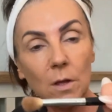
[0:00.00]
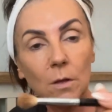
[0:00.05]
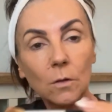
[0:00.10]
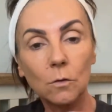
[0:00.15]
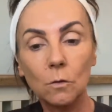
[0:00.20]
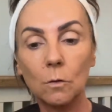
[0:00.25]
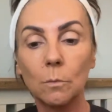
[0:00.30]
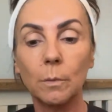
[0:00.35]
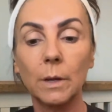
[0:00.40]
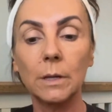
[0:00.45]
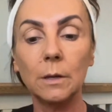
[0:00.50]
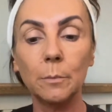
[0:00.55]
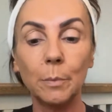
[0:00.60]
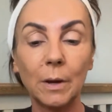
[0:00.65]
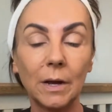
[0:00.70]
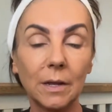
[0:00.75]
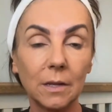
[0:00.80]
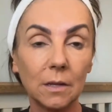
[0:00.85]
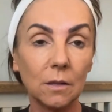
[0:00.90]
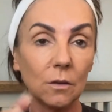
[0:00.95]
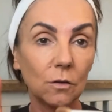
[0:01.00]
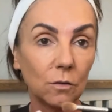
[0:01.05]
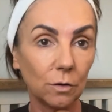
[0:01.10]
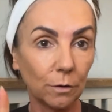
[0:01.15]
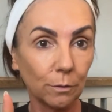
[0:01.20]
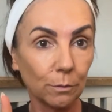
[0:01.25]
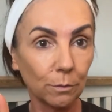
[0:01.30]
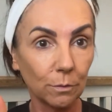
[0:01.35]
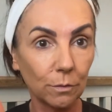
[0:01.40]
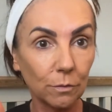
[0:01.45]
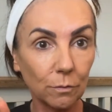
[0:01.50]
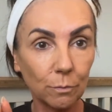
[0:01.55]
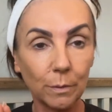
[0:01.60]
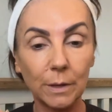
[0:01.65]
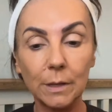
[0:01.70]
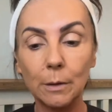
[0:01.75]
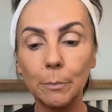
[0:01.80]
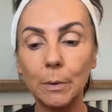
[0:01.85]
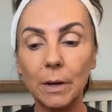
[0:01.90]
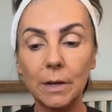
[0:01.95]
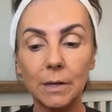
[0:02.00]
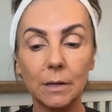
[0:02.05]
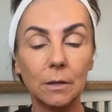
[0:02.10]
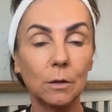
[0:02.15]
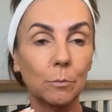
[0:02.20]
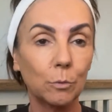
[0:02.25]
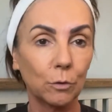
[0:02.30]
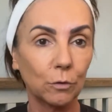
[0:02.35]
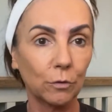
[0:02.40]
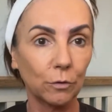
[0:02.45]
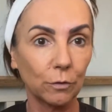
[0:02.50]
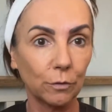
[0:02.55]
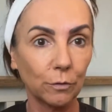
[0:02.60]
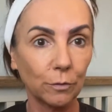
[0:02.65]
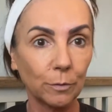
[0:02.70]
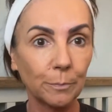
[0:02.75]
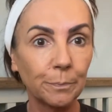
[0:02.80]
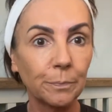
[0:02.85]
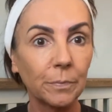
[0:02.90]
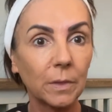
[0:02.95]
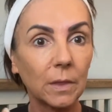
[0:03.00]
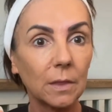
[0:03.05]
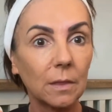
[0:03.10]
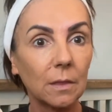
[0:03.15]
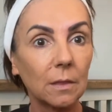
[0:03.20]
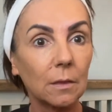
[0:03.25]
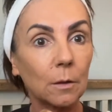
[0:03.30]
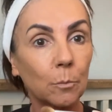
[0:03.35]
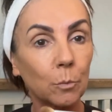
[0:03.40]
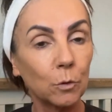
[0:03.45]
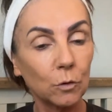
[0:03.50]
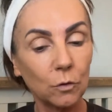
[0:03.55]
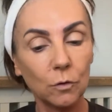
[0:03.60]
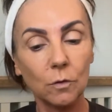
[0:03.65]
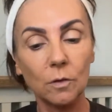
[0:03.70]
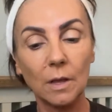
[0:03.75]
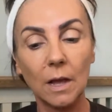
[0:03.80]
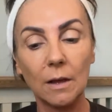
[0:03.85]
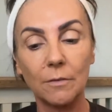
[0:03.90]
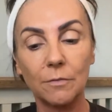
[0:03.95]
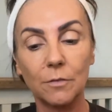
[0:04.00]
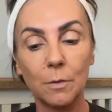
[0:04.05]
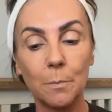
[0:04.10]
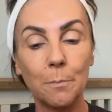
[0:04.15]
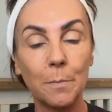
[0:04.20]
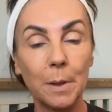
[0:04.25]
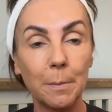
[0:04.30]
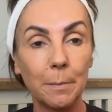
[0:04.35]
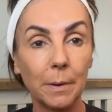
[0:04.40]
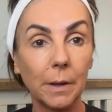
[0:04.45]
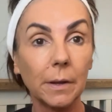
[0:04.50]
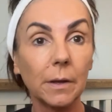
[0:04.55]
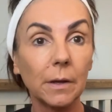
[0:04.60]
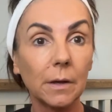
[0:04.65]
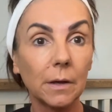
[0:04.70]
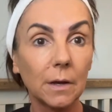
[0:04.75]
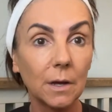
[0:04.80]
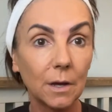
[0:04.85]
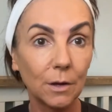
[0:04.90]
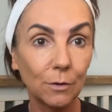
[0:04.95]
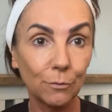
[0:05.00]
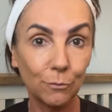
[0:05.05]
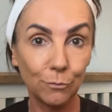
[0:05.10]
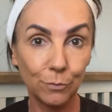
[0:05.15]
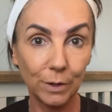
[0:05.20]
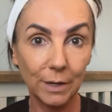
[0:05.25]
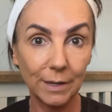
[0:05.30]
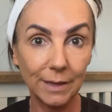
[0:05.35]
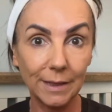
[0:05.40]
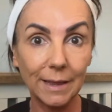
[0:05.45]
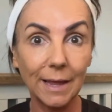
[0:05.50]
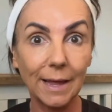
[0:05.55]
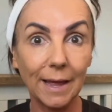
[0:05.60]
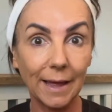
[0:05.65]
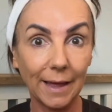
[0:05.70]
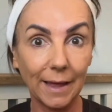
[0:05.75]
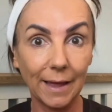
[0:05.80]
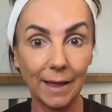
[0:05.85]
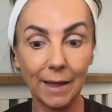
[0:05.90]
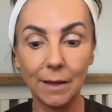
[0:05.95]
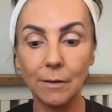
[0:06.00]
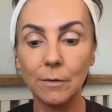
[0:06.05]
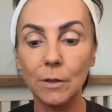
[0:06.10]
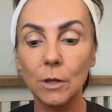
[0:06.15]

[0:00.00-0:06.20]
So when you're buying your tools, when you're buying your brushes, the brushes have to mimic real hair.